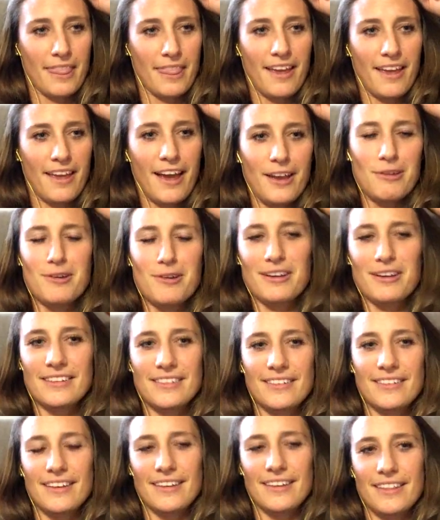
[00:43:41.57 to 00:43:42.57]
you can
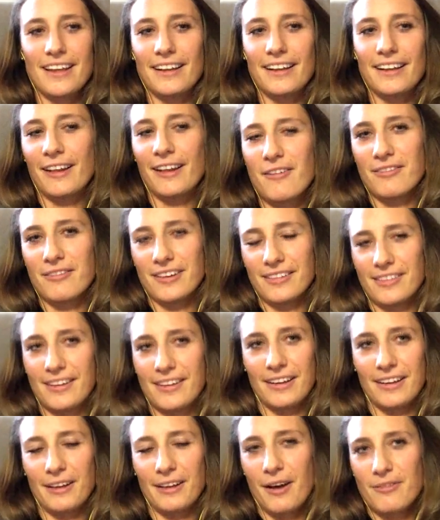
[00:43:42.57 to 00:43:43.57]
see they love it. They
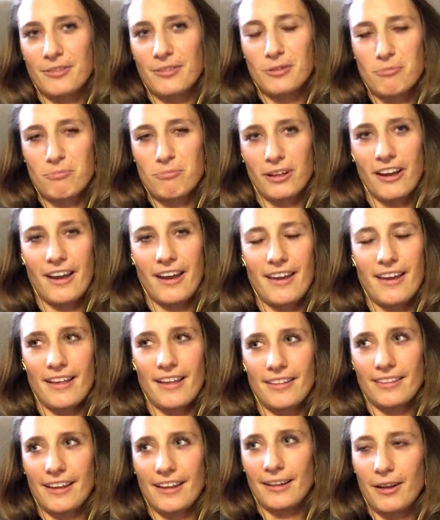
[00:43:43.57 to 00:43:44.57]
love to play, and they
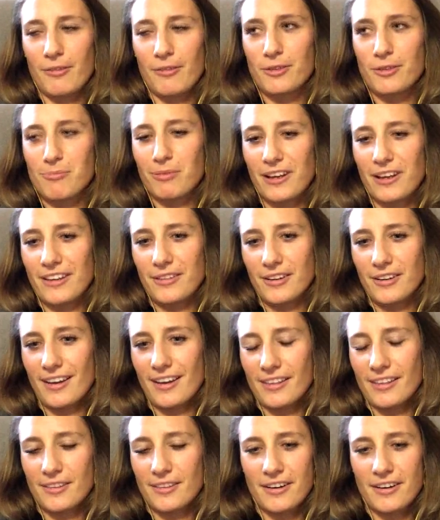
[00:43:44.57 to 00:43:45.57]
love to play
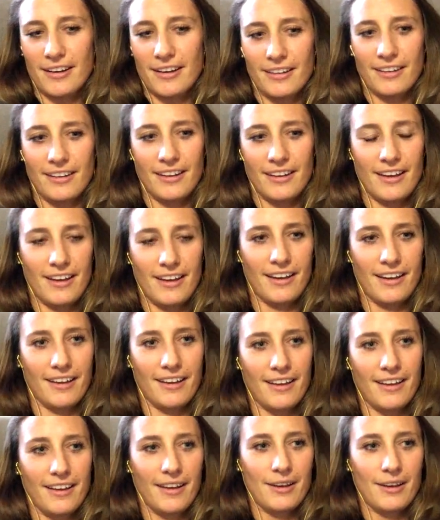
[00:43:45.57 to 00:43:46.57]
together, and
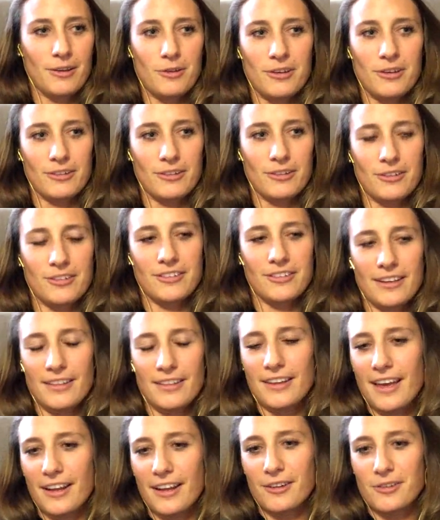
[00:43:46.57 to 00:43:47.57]
you can just
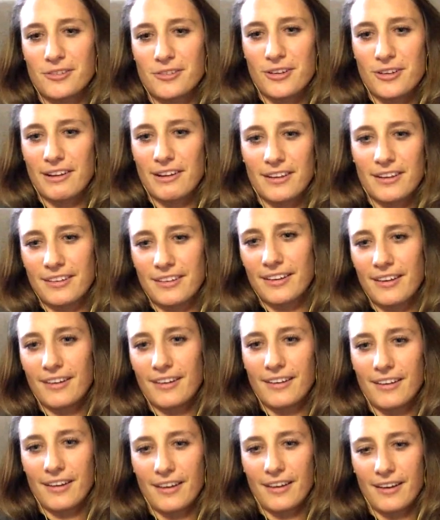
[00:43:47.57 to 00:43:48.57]
see the energy
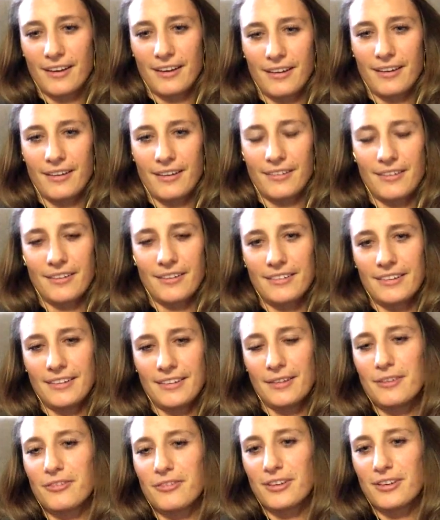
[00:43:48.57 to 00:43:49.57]

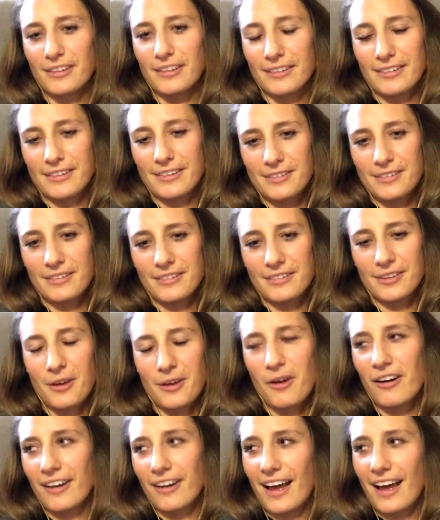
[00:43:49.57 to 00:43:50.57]
in the field.
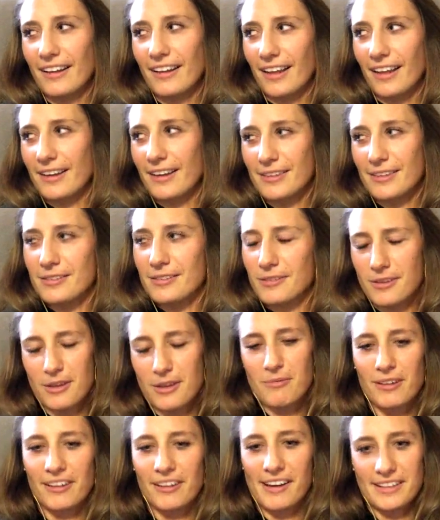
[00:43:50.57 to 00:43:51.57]
So I like this
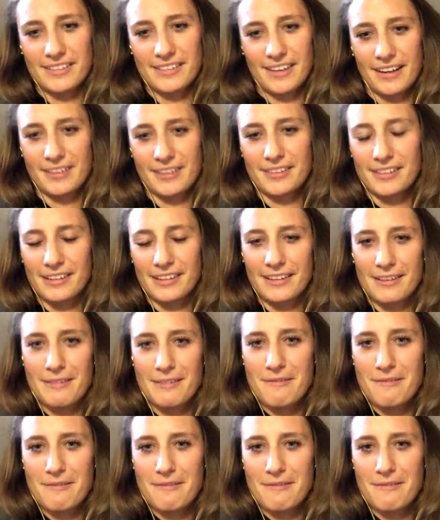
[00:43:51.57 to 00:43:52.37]
team a lot, actually.